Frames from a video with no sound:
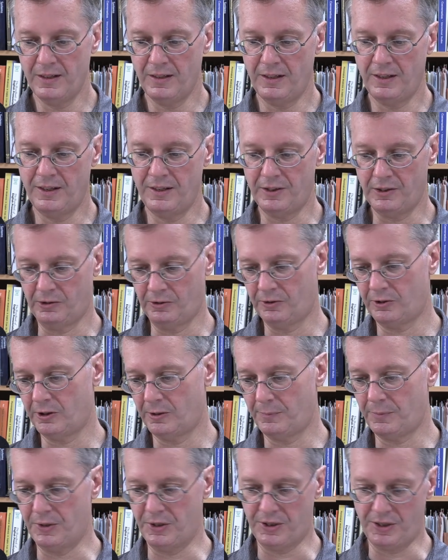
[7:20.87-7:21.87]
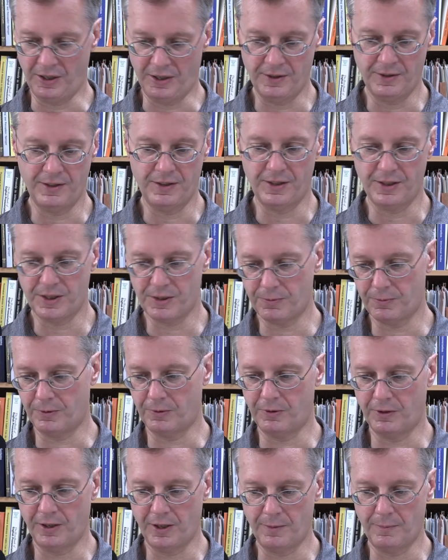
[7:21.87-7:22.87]
and Donald Trump has done this
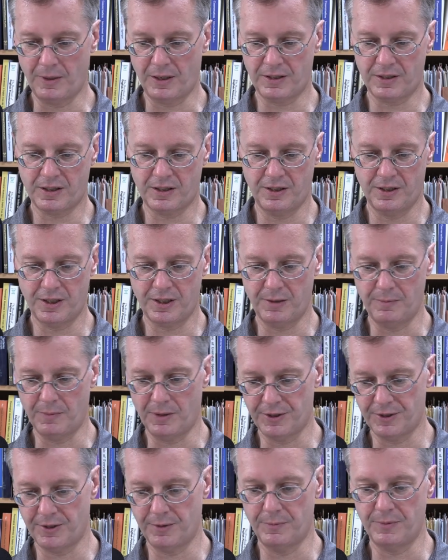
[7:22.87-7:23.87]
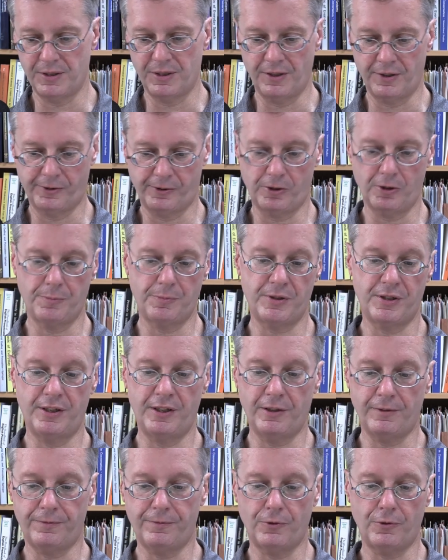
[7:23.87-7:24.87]
regarding Mexicans and Muslims and other groups.
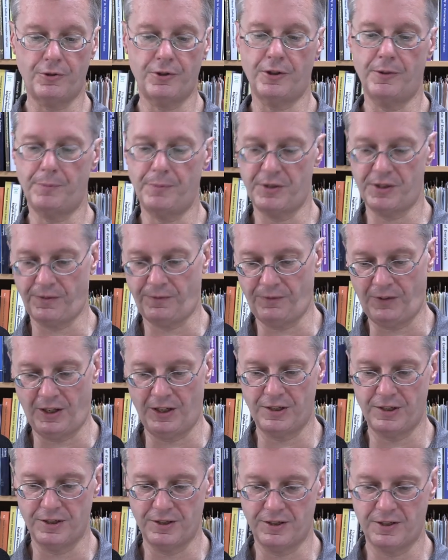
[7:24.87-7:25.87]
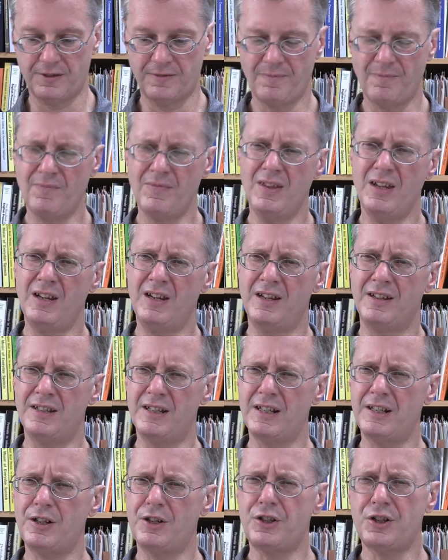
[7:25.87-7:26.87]
Therefore, Trump is a fascist. Is
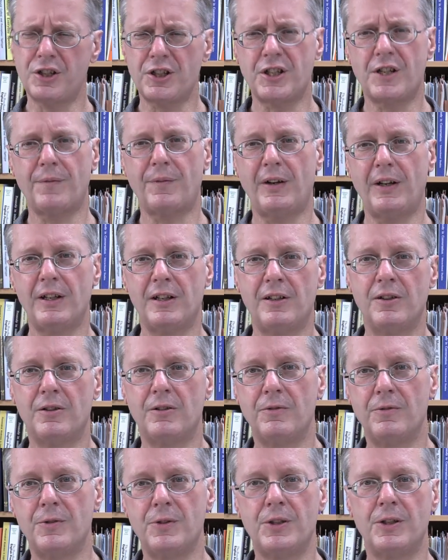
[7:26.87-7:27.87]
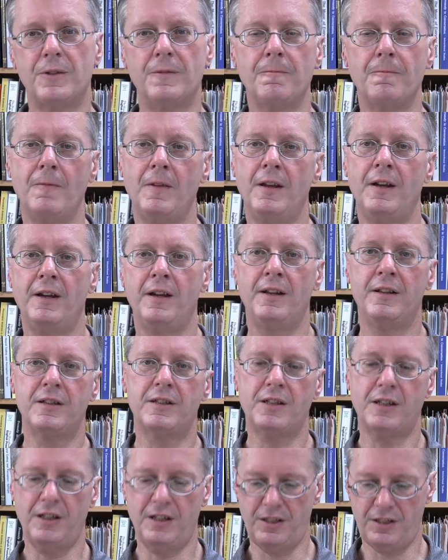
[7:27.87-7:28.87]
that a justified conclusion? In
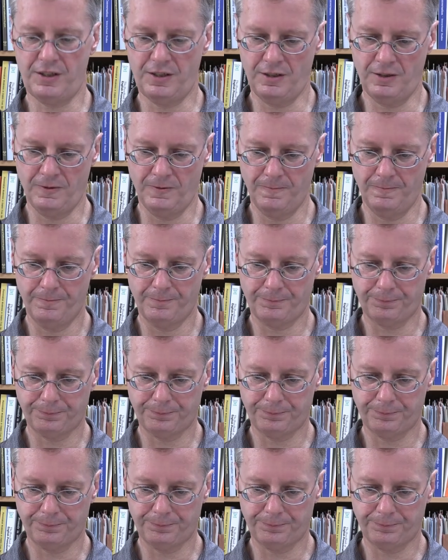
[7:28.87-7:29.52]
this case, no.